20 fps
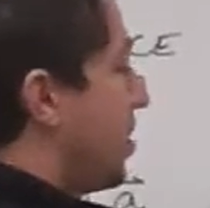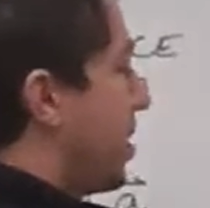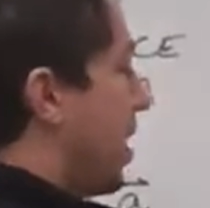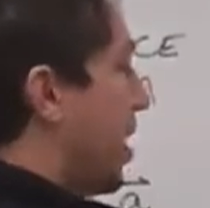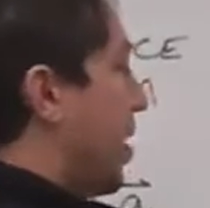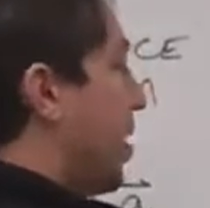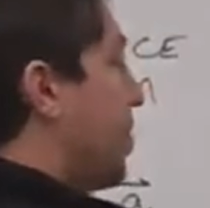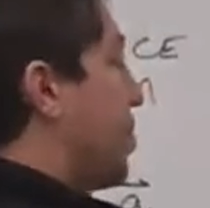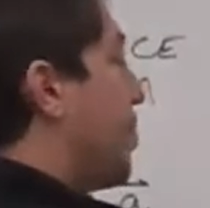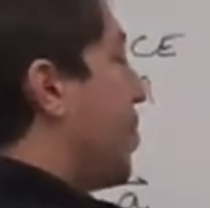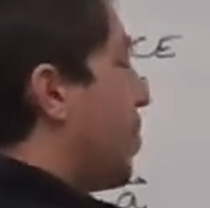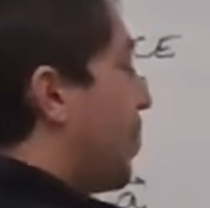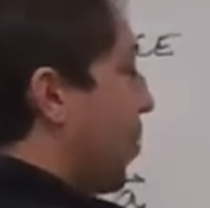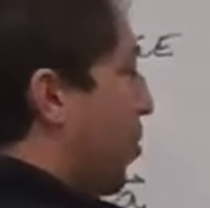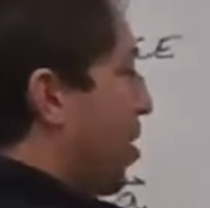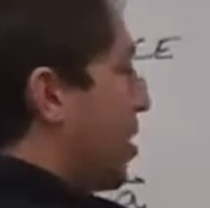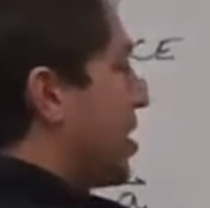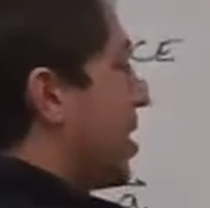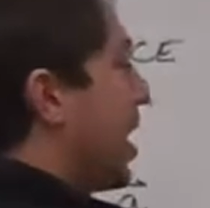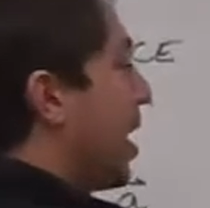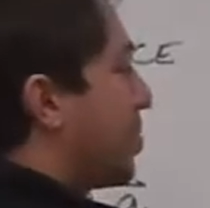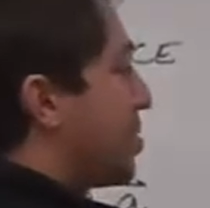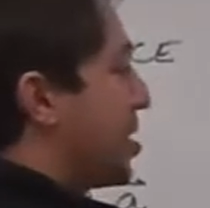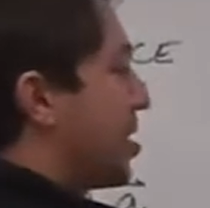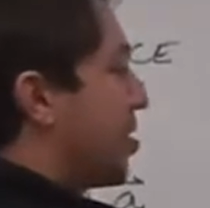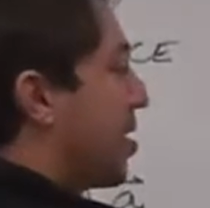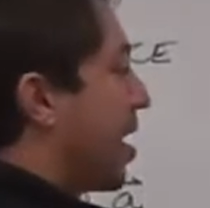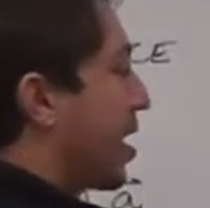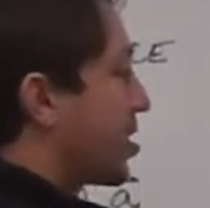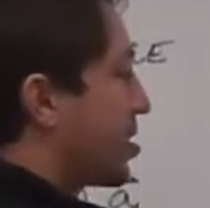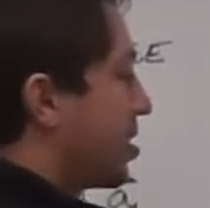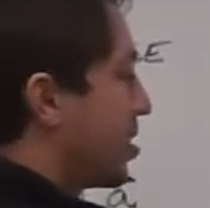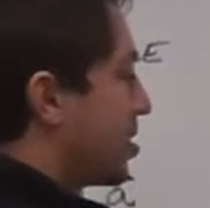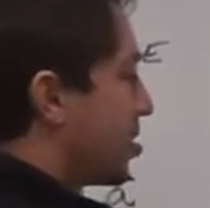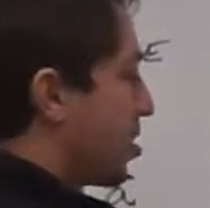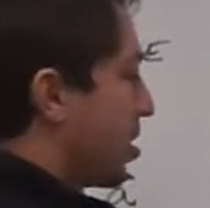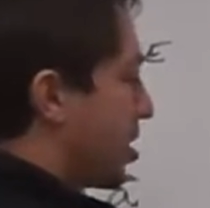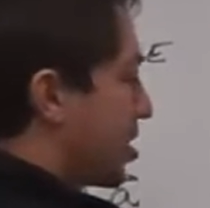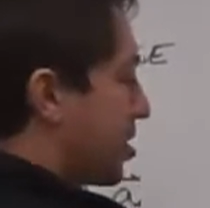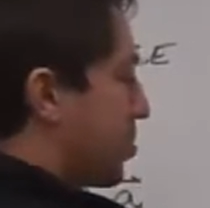They point in opposite
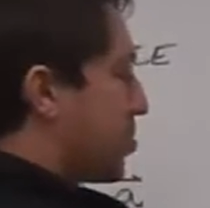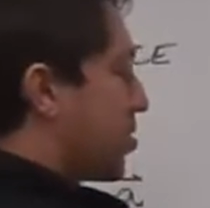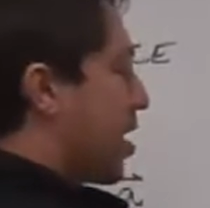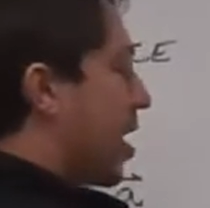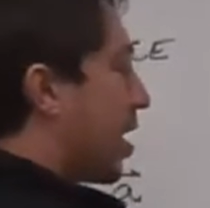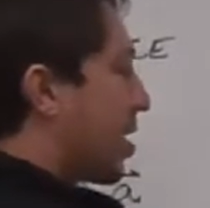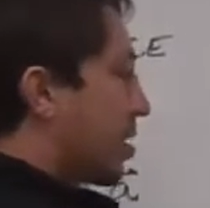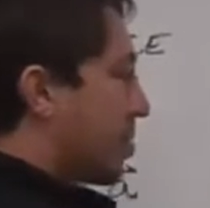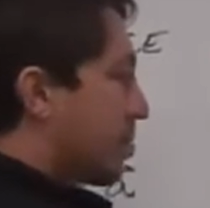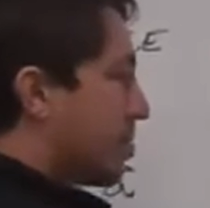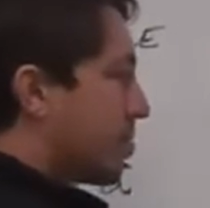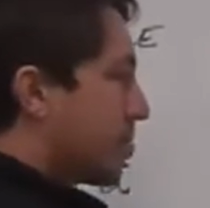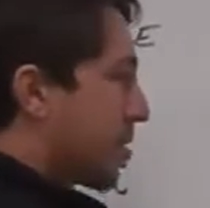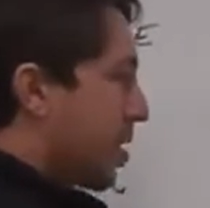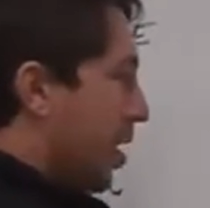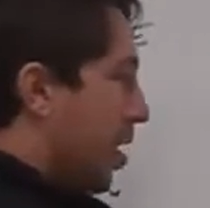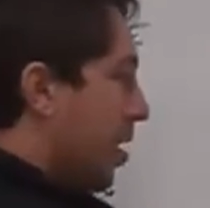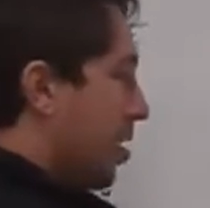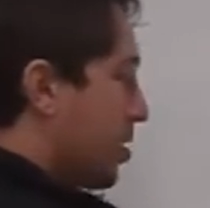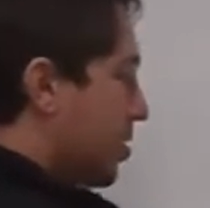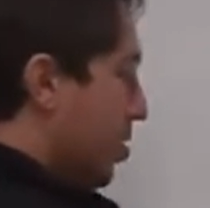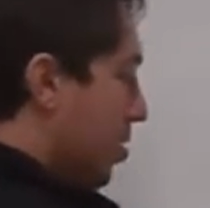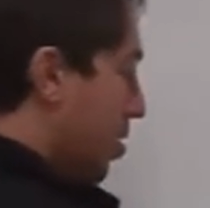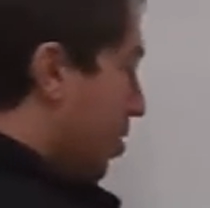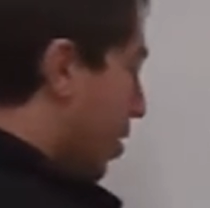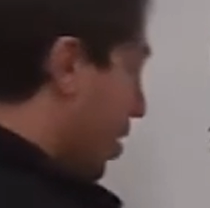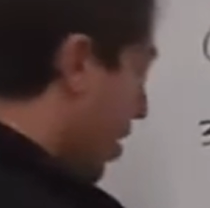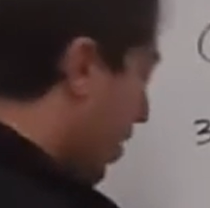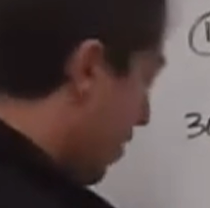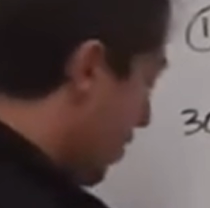directions. You just subtract them. Okay, so you